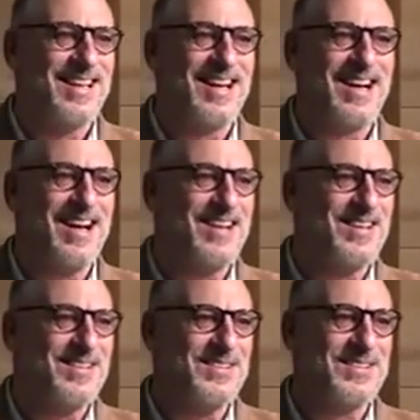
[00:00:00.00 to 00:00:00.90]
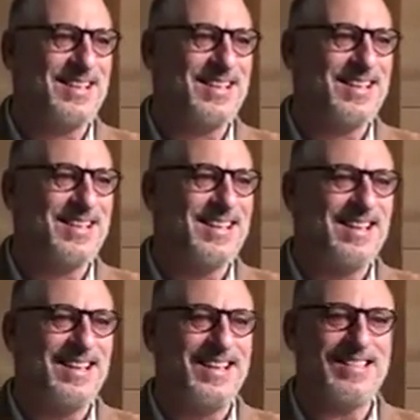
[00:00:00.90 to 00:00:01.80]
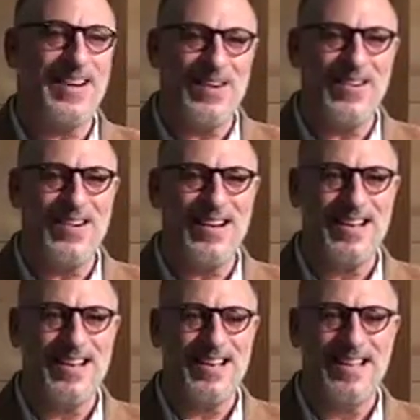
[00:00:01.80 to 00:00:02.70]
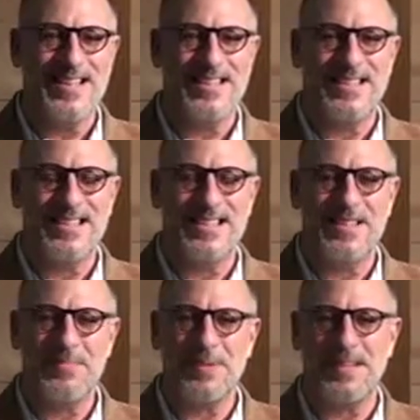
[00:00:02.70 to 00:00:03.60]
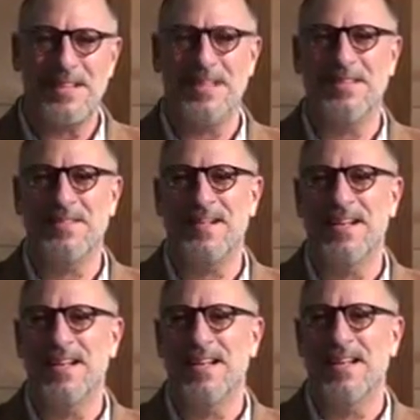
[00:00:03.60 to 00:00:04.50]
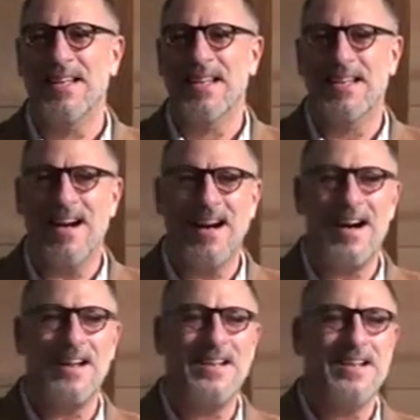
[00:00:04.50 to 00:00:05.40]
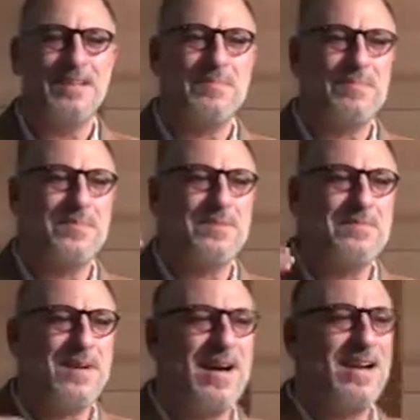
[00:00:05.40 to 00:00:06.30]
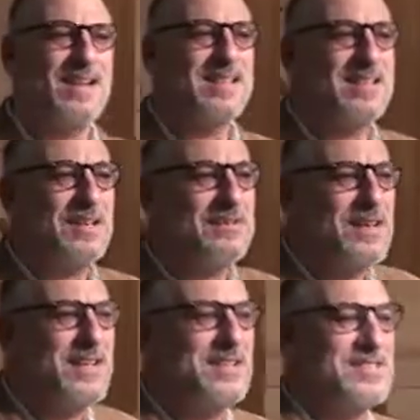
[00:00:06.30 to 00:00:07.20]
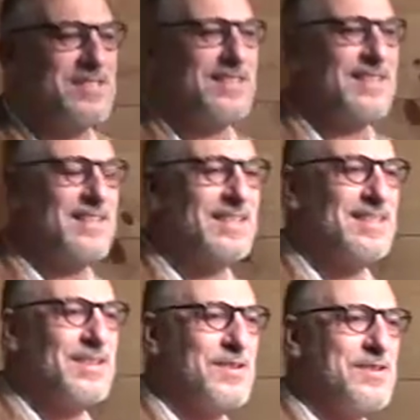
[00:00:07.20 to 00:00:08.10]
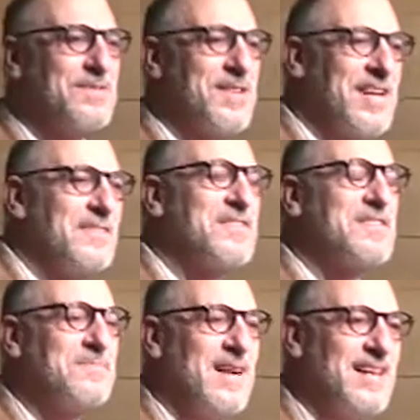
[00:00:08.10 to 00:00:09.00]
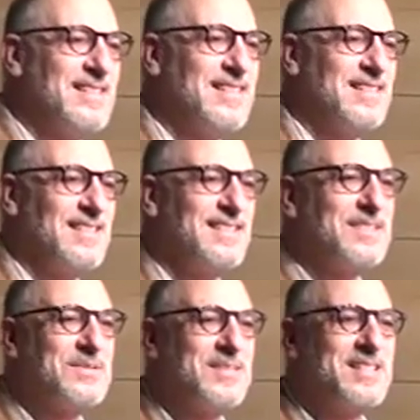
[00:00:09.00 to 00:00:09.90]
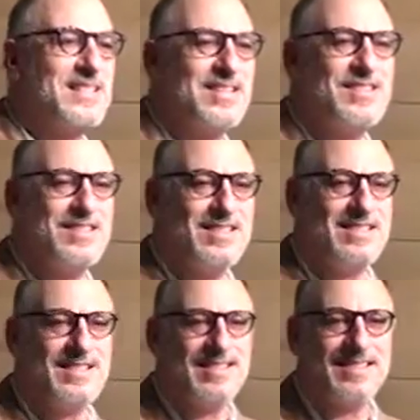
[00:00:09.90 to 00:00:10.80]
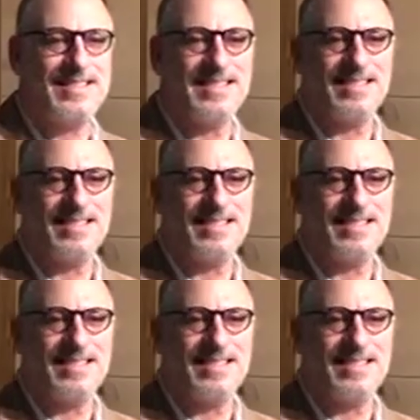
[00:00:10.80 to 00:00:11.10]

Hallelujah. It's hard to believe that God provided salvation or forgiveness of my sin through his son Jesus.